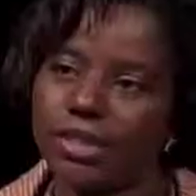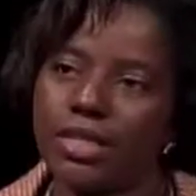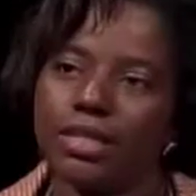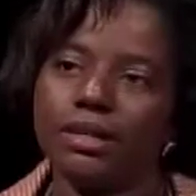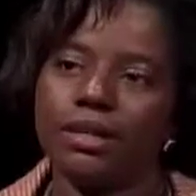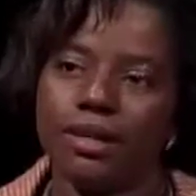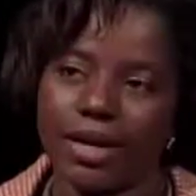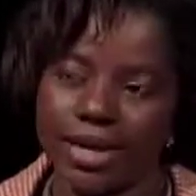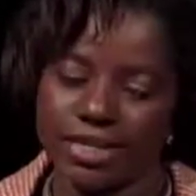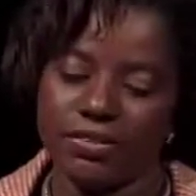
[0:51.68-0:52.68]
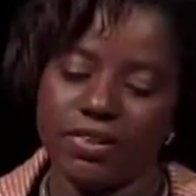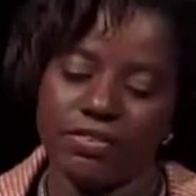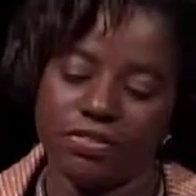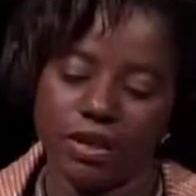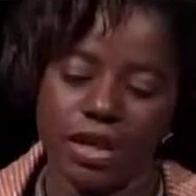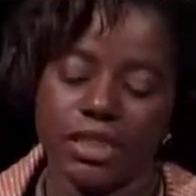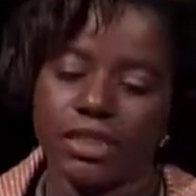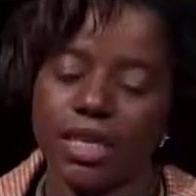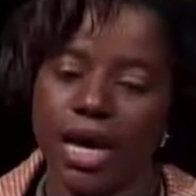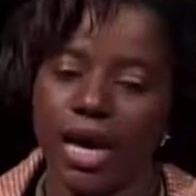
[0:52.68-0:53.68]
a year-long activity for
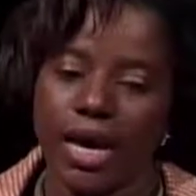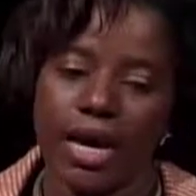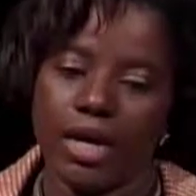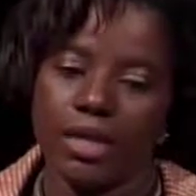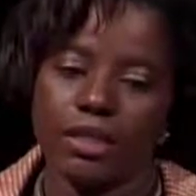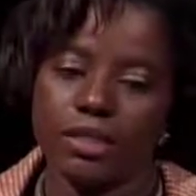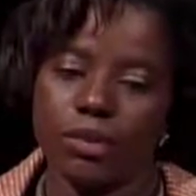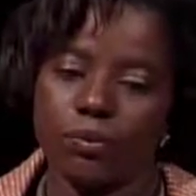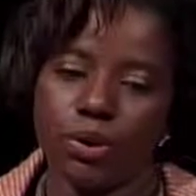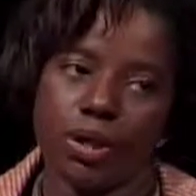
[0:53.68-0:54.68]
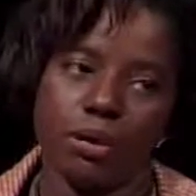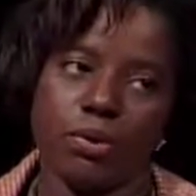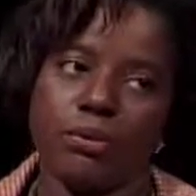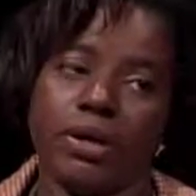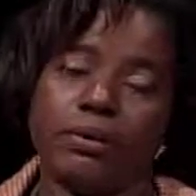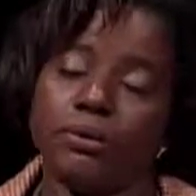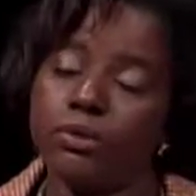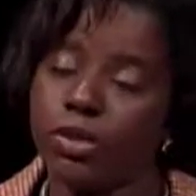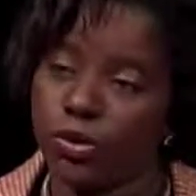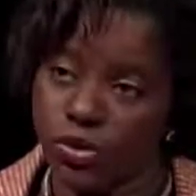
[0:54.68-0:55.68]
us, and we
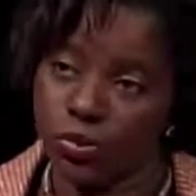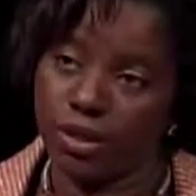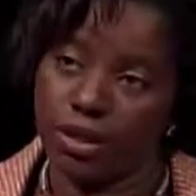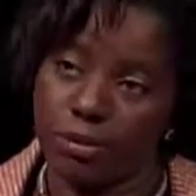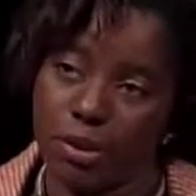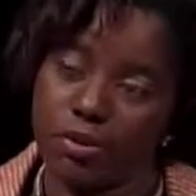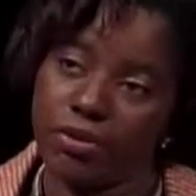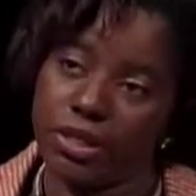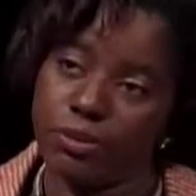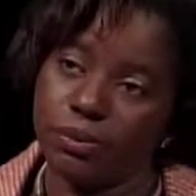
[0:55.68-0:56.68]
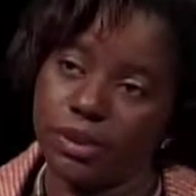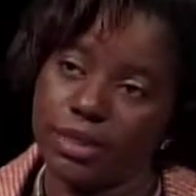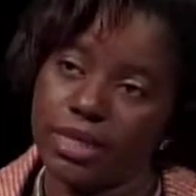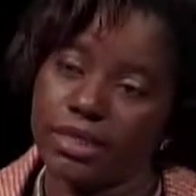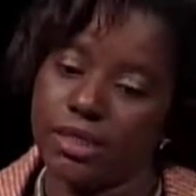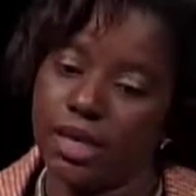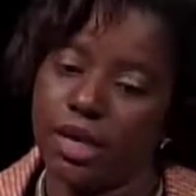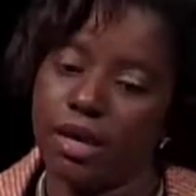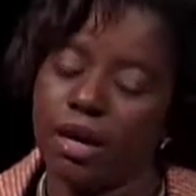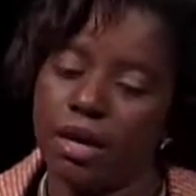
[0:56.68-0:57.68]
usually commemorate World AIDS
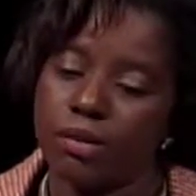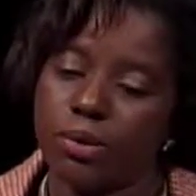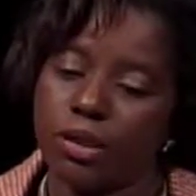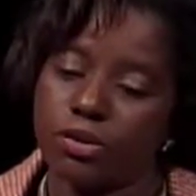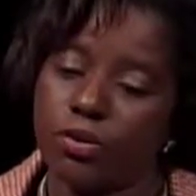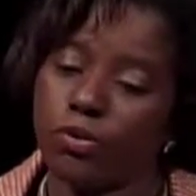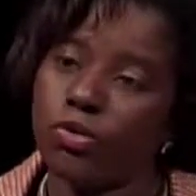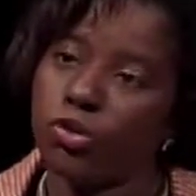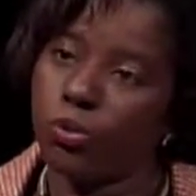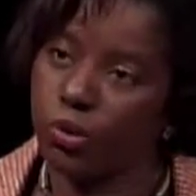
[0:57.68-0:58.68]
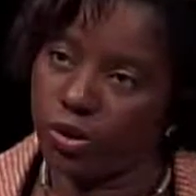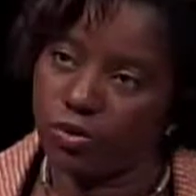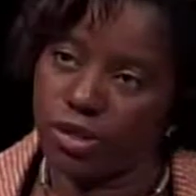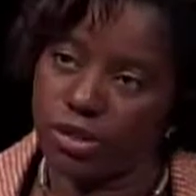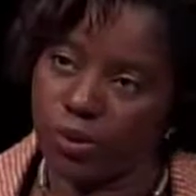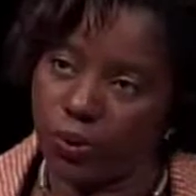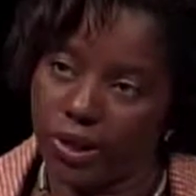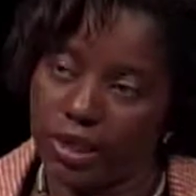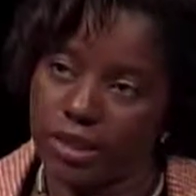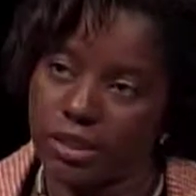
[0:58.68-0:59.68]
Day because we do want to raise
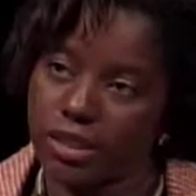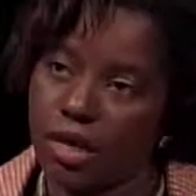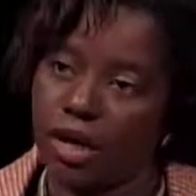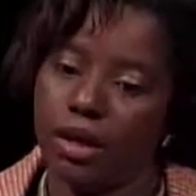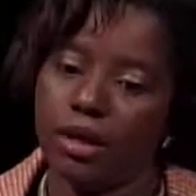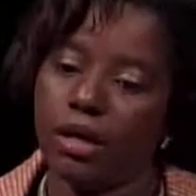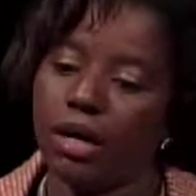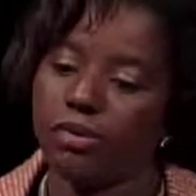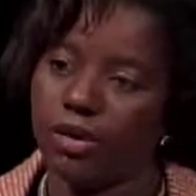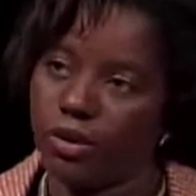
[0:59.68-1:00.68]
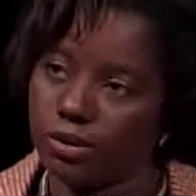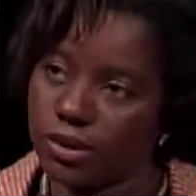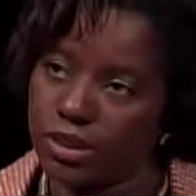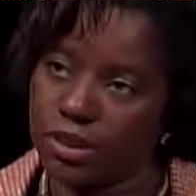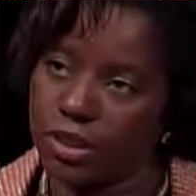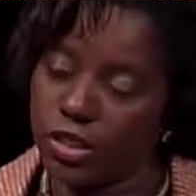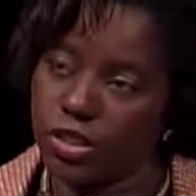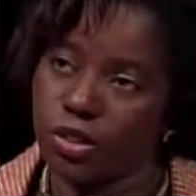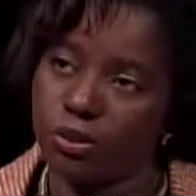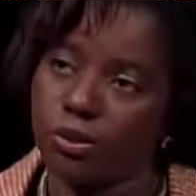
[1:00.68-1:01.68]
awareness around the
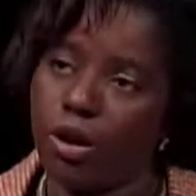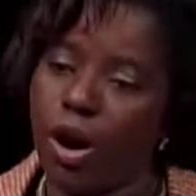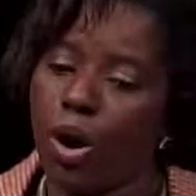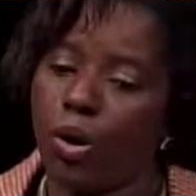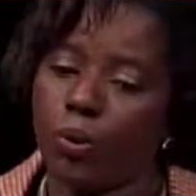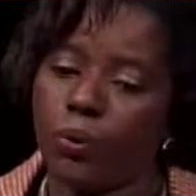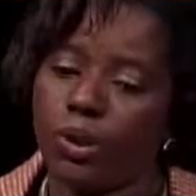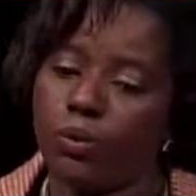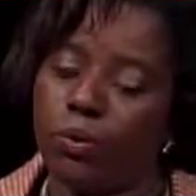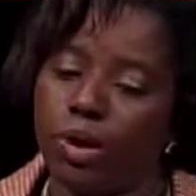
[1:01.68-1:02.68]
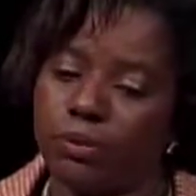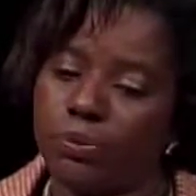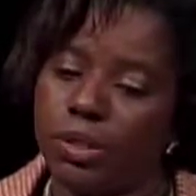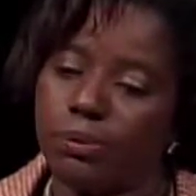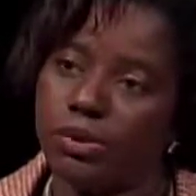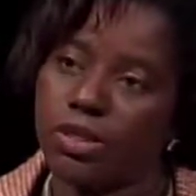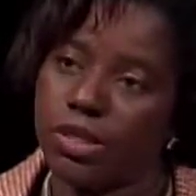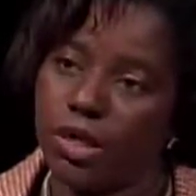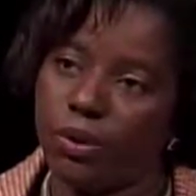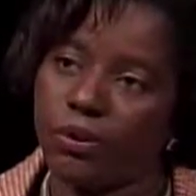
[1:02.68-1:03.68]
issue. We want people to
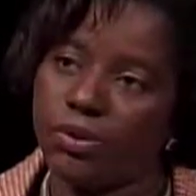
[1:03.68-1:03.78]
know